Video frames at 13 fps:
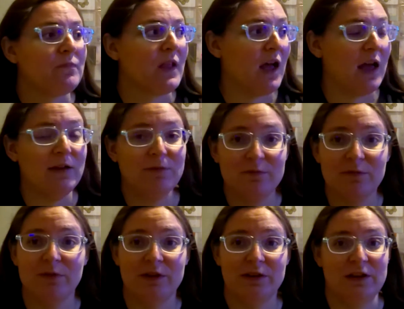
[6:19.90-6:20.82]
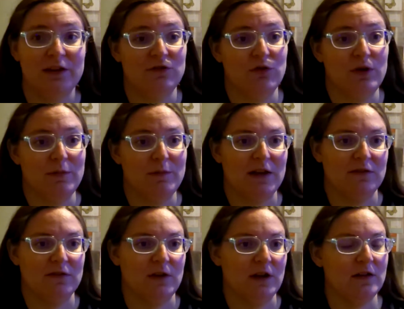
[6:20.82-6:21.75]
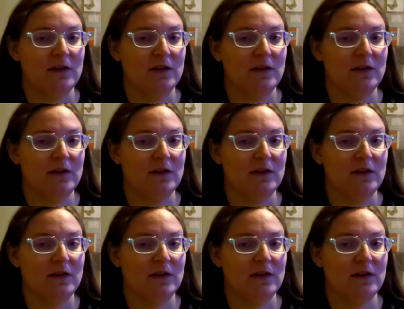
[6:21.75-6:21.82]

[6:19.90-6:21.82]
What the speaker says: I'm really enjoying Mass Effect.